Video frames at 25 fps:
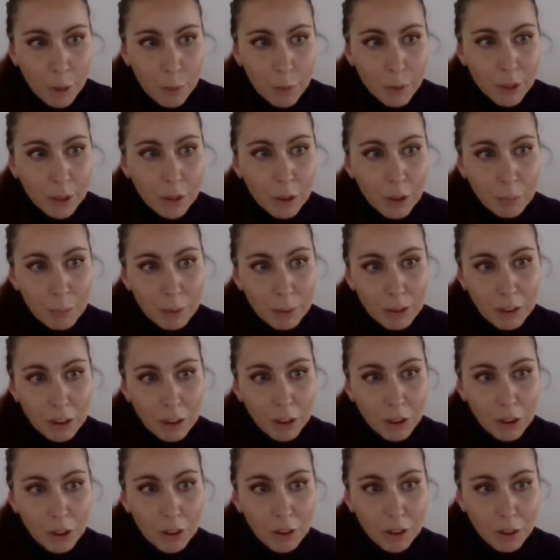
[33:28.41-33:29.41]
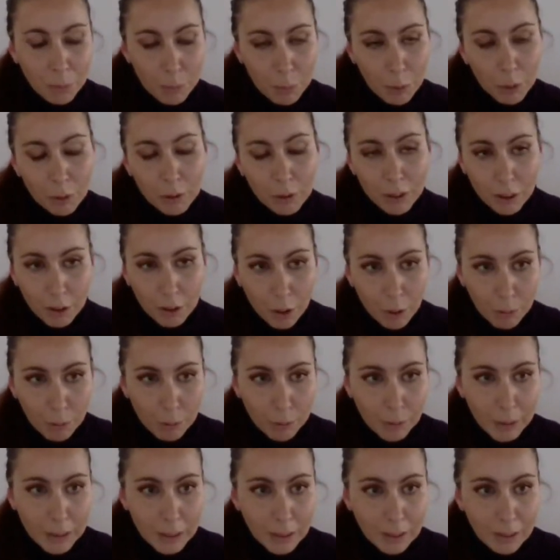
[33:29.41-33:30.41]
power competitions and
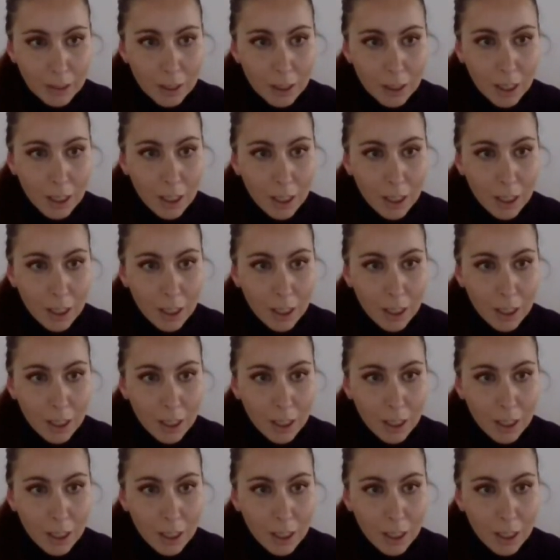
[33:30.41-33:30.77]
conflicts."